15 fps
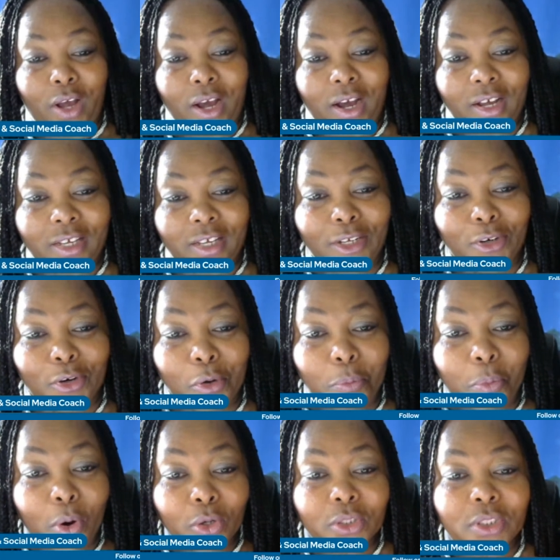post that you're
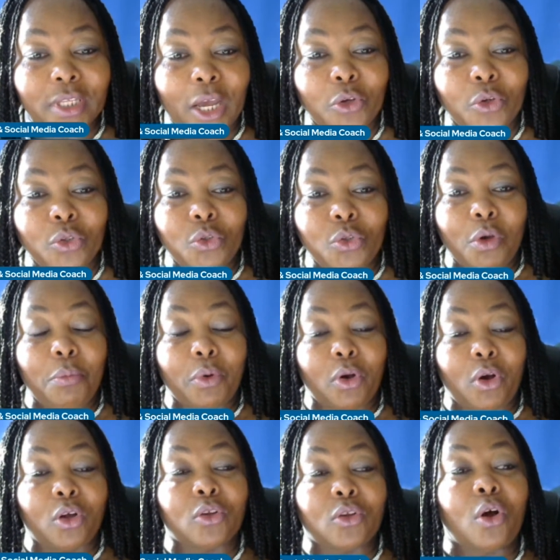doing, because all
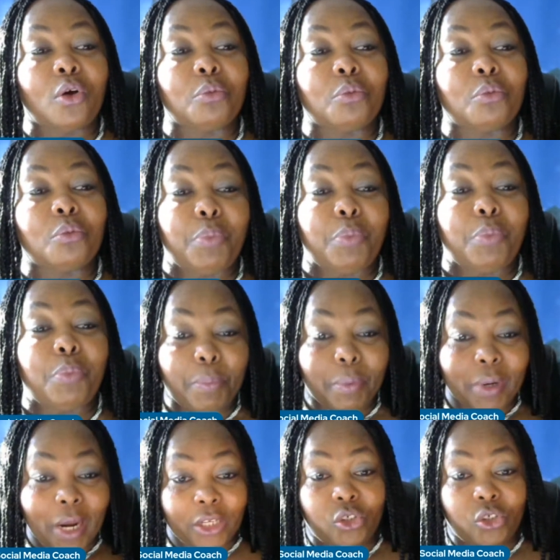people are judging you by
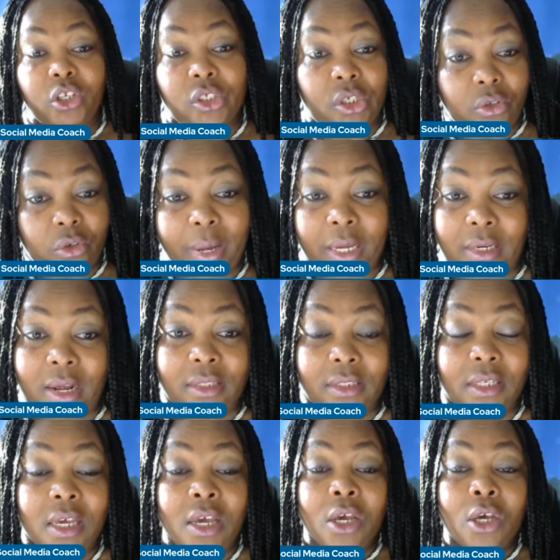that. So if
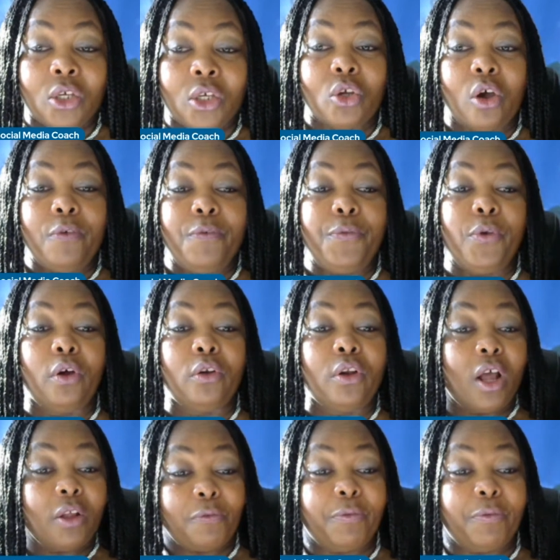you're not familiar,
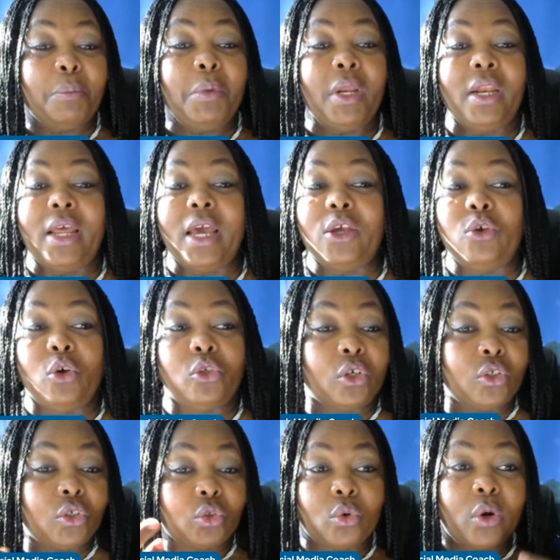you're just throwing
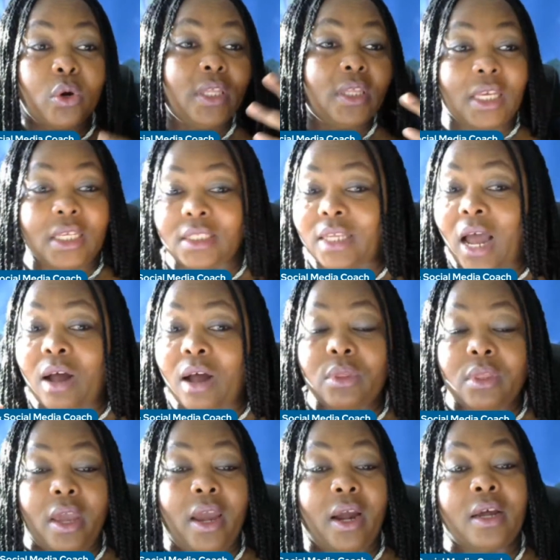things out there,
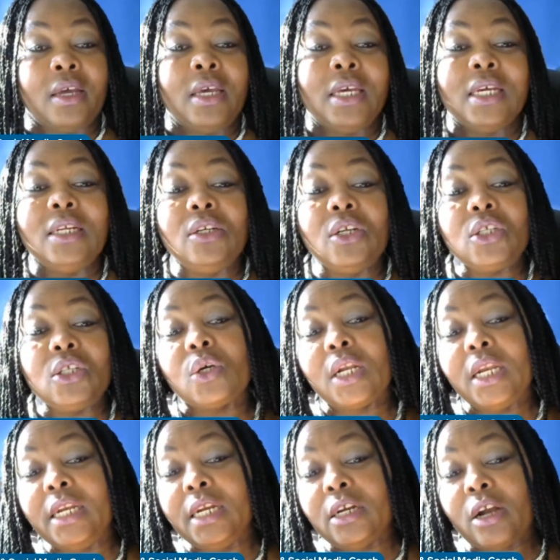you need to clean it up.
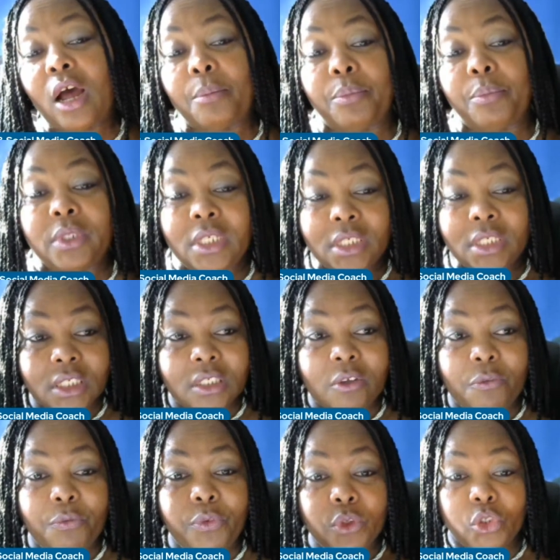This is the
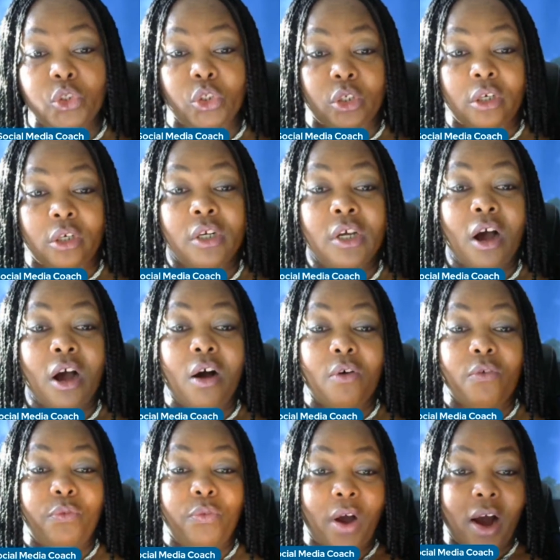future of
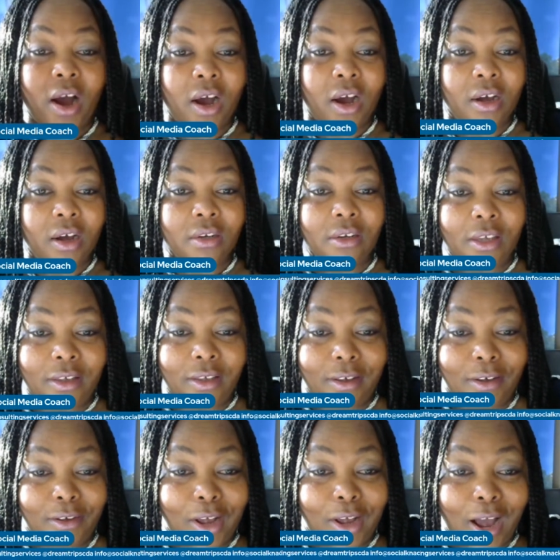our
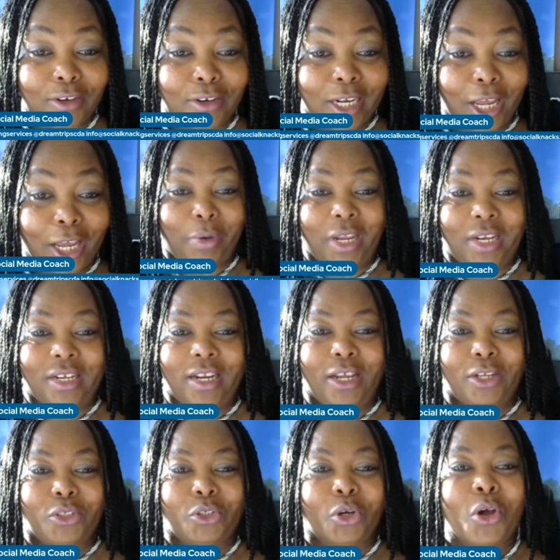nature, human
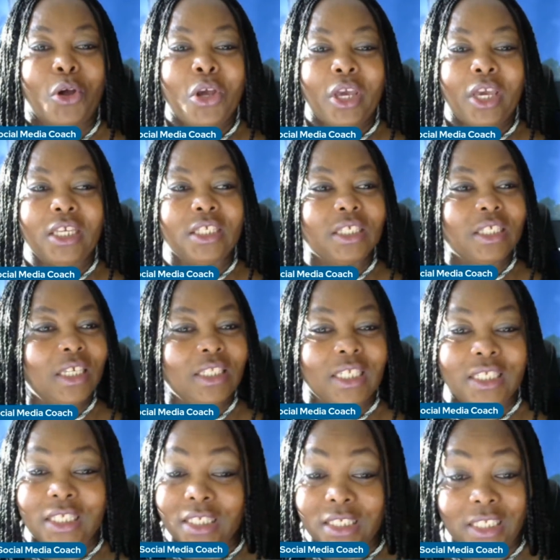nature.
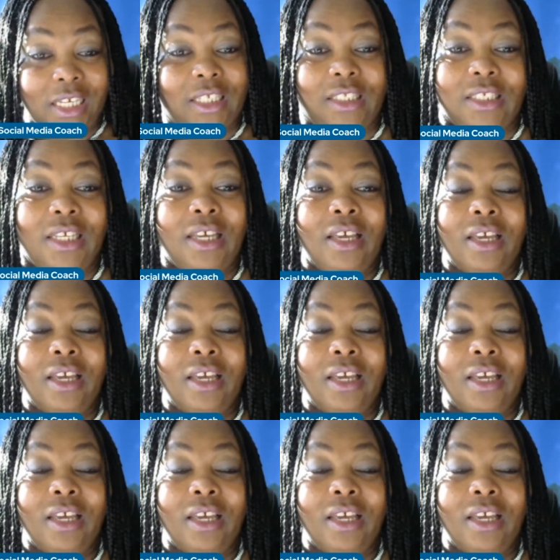This is it.